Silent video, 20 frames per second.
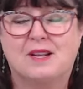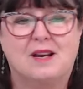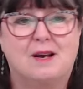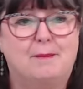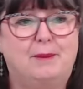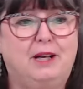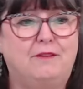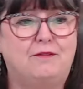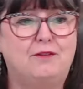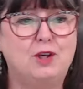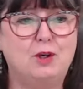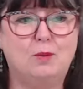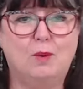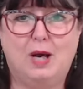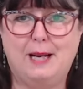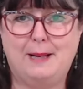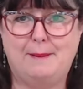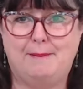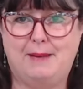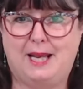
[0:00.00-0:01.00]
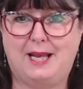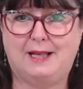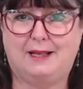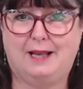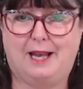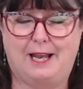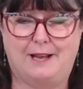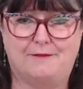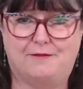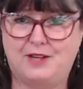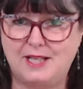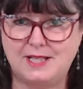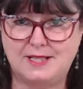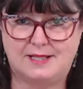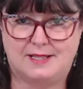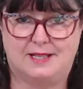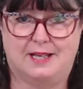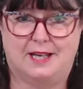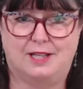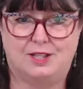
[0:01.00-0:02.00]
But if you want to make a
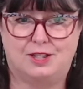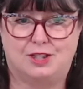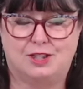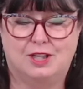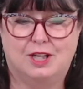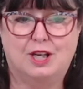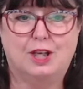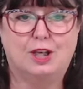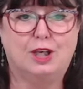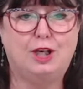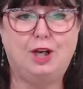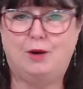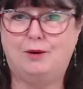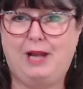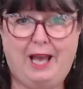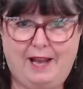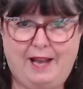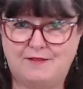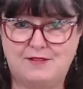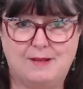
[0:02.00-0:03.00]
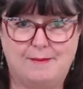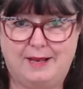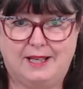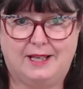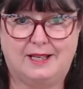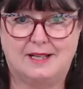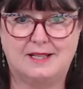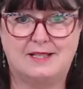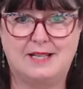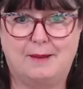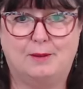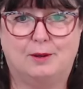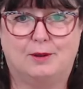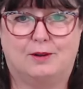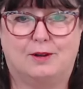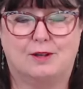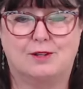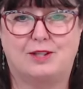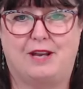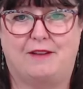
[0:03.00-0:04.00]
V-stitch, you don't have to make it a double
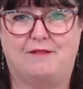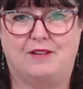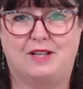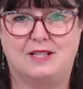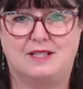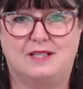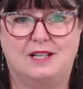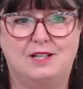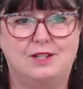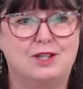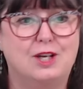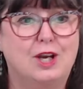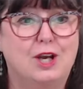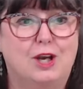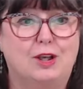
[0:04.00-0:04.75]
crochet V-stitch.